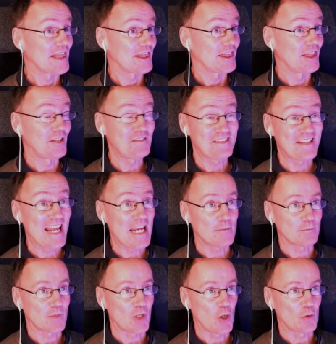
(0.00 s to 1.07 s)
The
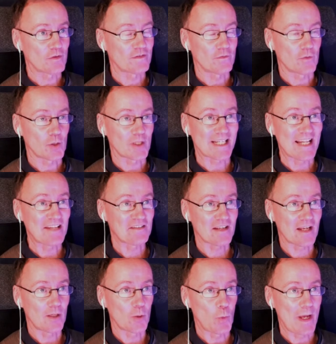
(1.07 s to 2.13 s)
same goes for
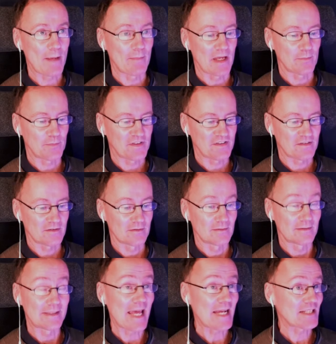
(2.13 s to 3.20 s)
classical web apps,
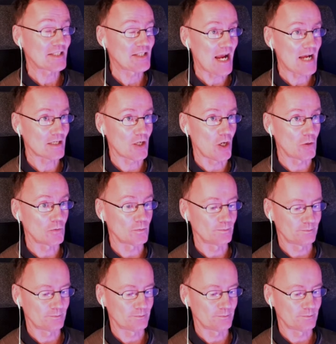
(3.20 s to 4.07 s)
like Django.